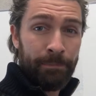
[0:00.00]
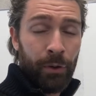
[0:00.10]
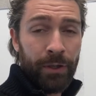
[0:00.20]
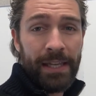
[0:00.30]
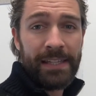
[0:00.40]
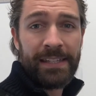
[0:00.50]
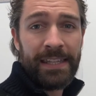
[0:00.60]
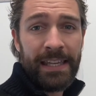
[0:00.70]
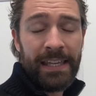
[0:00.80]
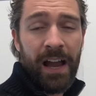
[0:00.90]
in point is
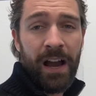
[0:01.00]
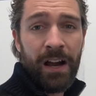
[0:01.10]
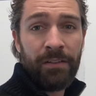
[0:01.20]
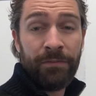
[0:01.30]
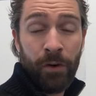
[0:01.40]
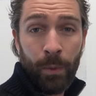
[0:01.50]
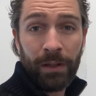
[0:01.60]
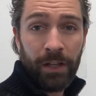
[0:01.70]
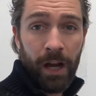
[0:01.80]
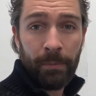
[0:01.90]
the uh,
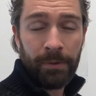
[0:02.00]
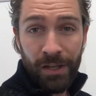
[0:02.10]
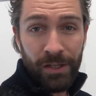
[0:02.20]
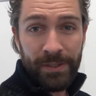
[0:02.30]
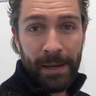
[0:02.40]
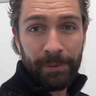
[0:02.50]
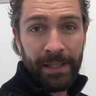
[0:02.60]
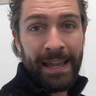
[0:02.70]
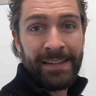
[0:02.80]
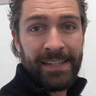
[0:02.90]
footwell carbon. No
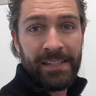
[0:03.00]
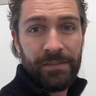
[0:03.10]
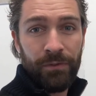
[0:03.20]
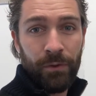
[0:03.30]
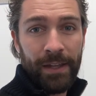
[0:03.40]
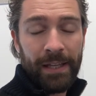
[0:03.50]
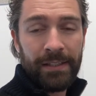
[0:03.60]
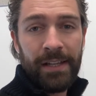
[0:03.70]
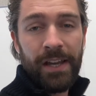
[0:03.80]
template exists for that.